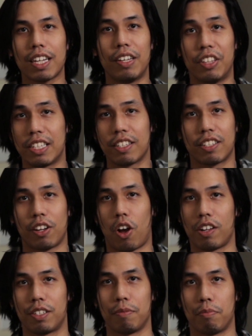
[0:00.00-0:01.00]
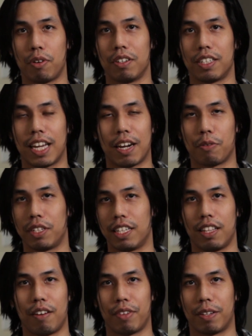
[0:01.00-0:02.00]
this is an awesome book and I really
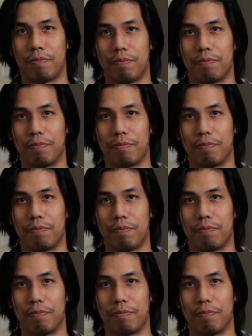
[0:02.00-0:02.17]
love it.